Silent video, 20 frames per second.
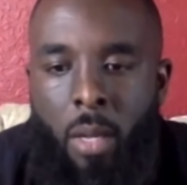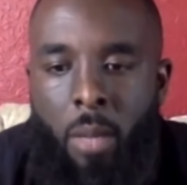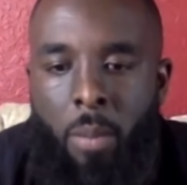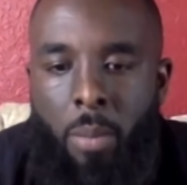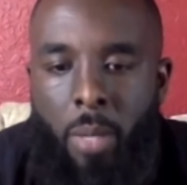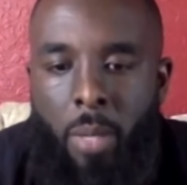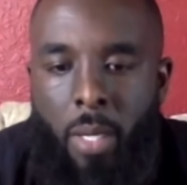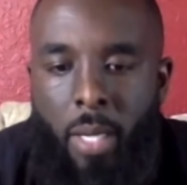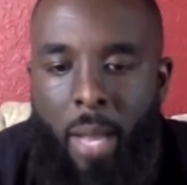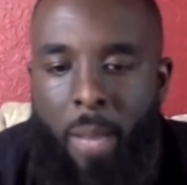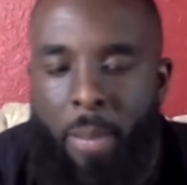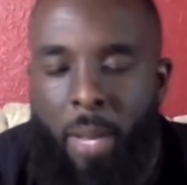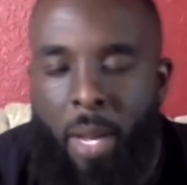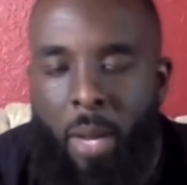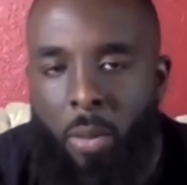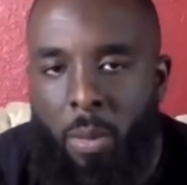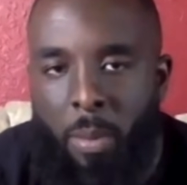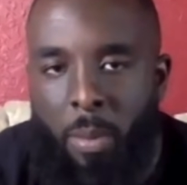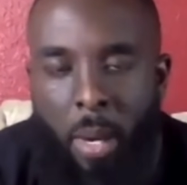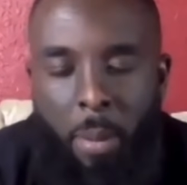But I met
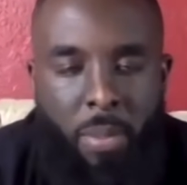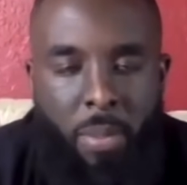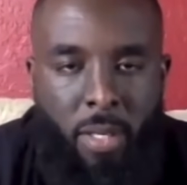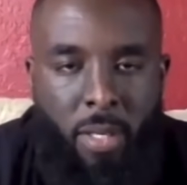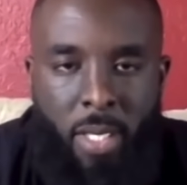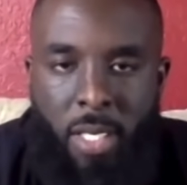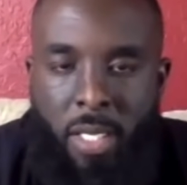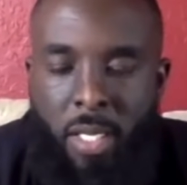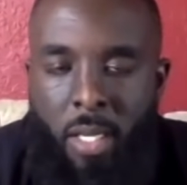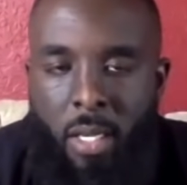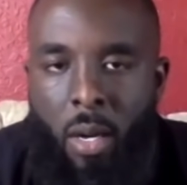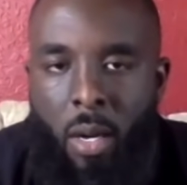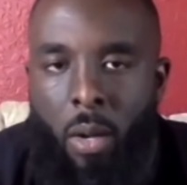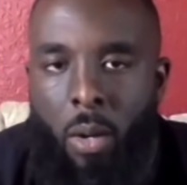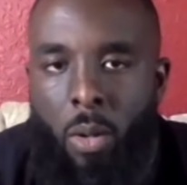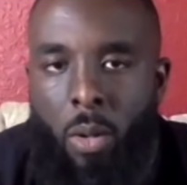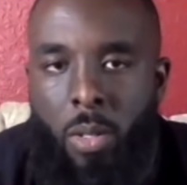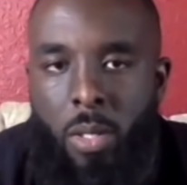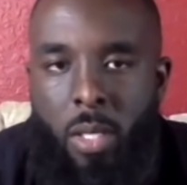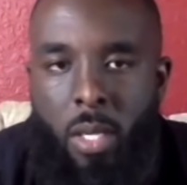with my position
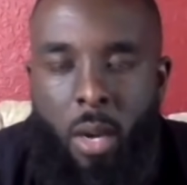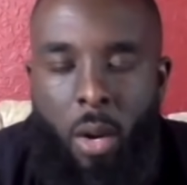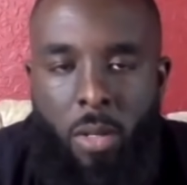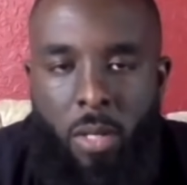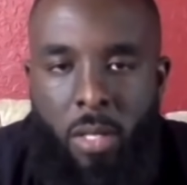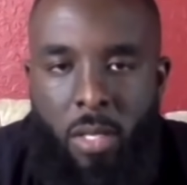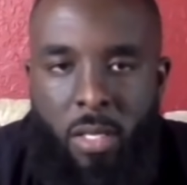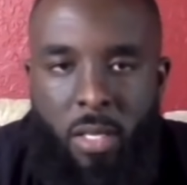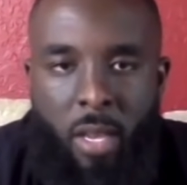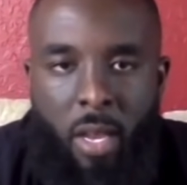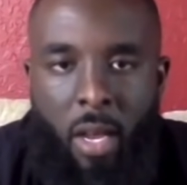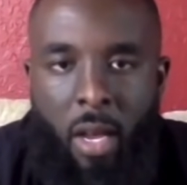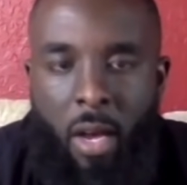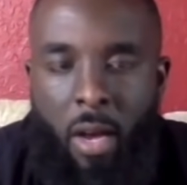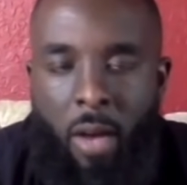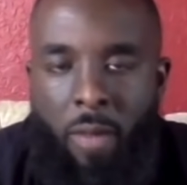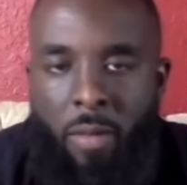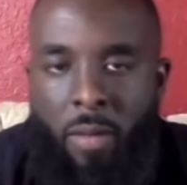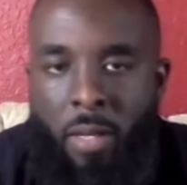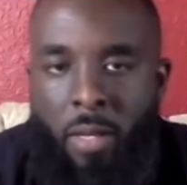coach, coaching
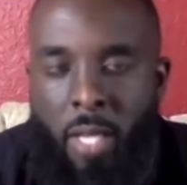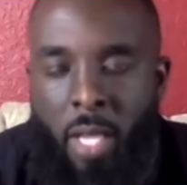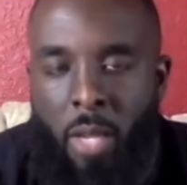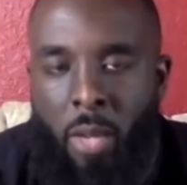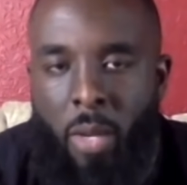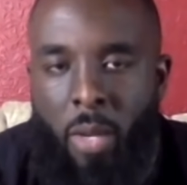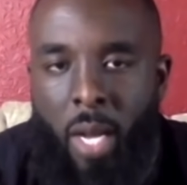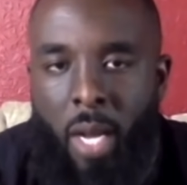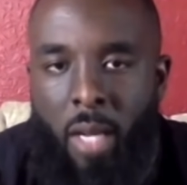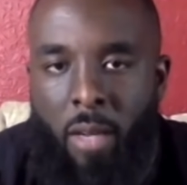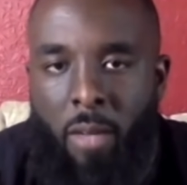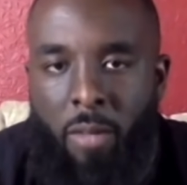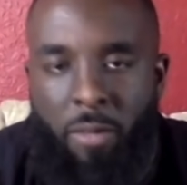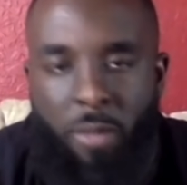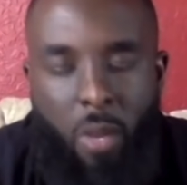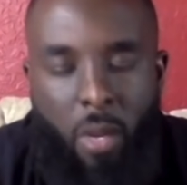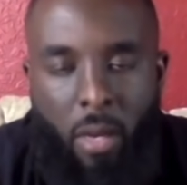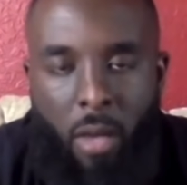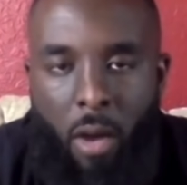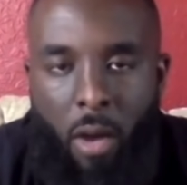staff, then you got your
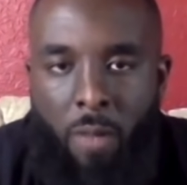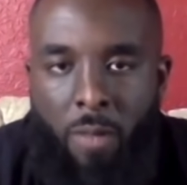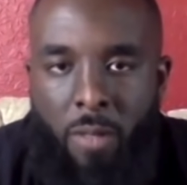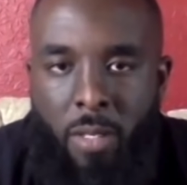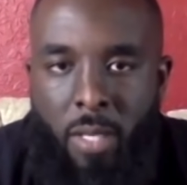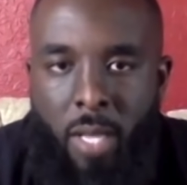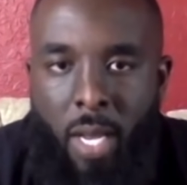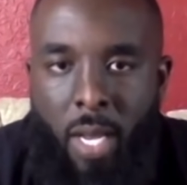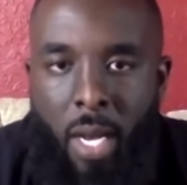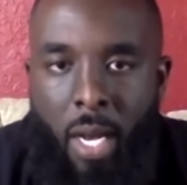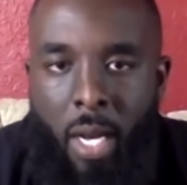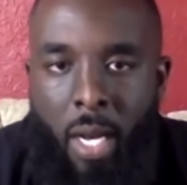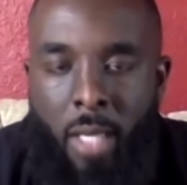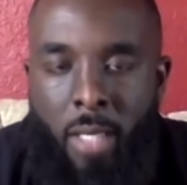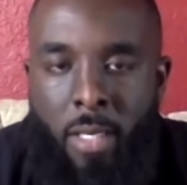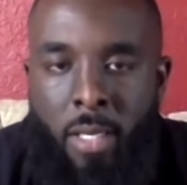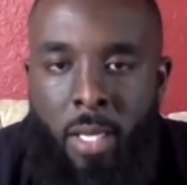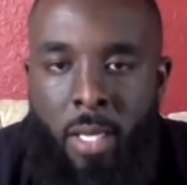front office guys,